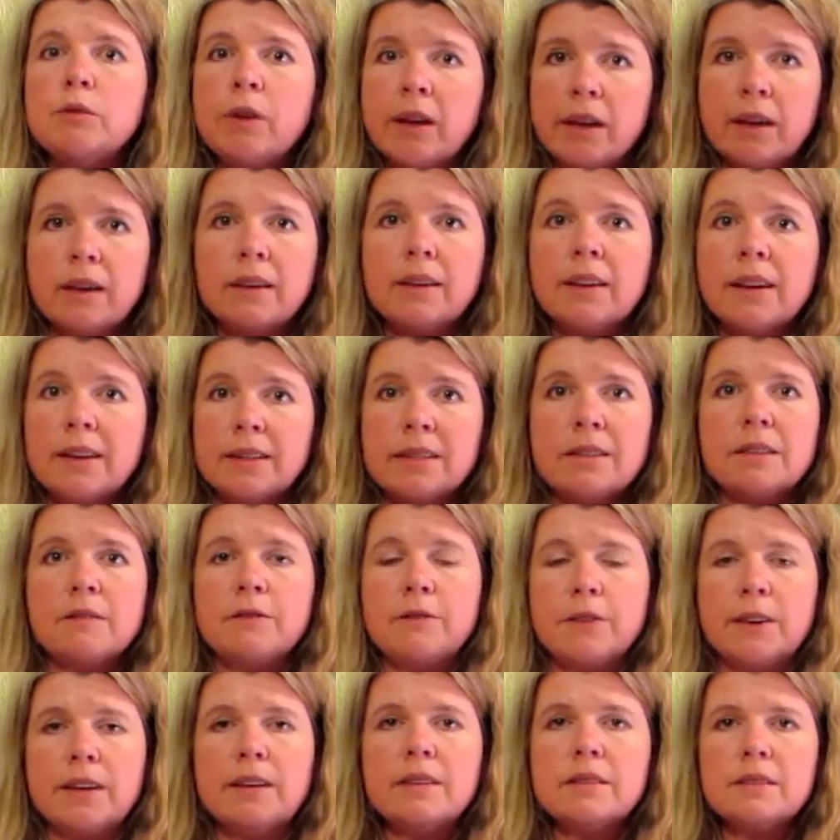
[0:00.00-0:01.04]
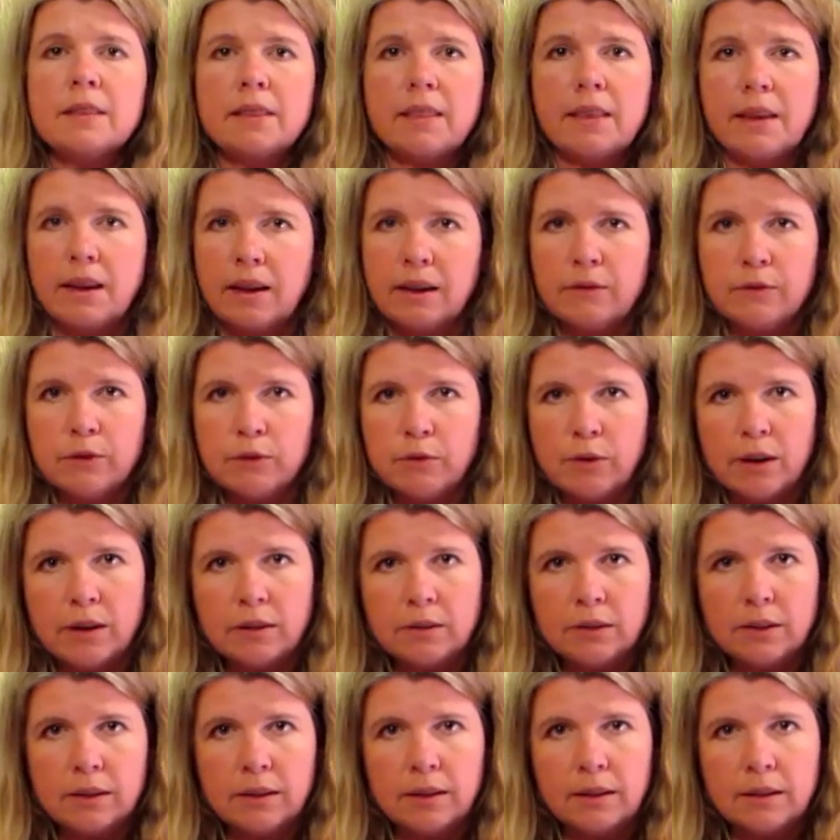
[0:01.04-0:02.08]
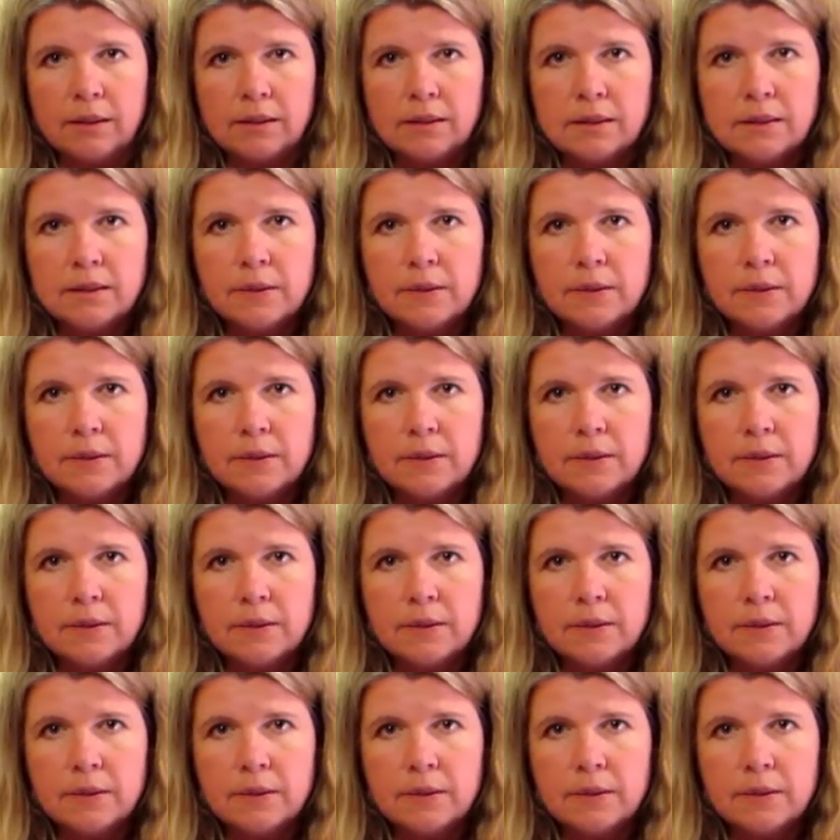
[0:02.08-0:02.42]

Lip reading: recognize the fears that they have around things.